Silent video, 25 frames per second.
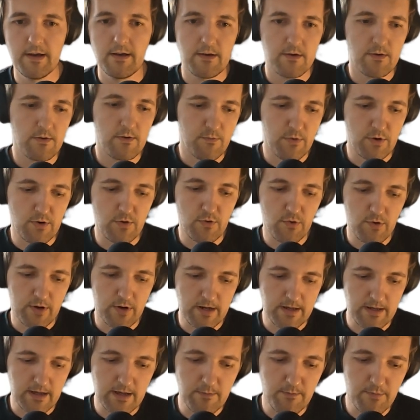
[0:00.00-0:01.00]
When you look
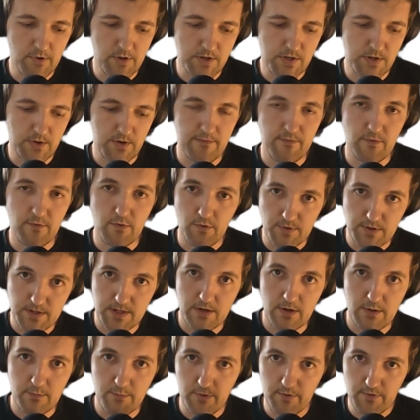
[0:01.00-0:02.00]
at imports, you have to
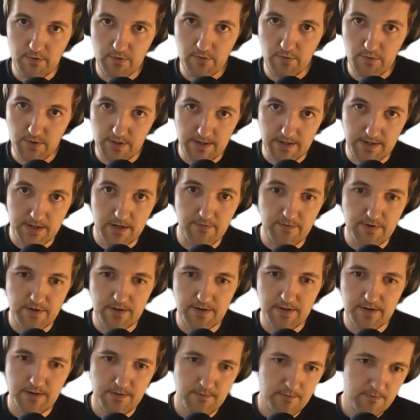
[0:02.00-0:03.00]
consider both goods and
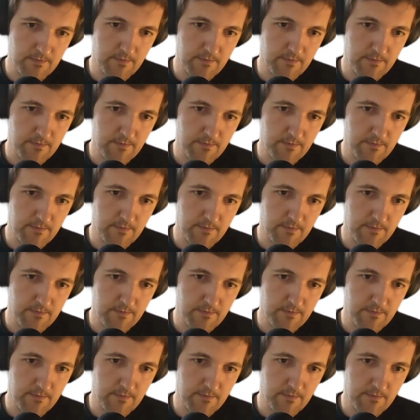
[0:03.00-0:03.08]
services.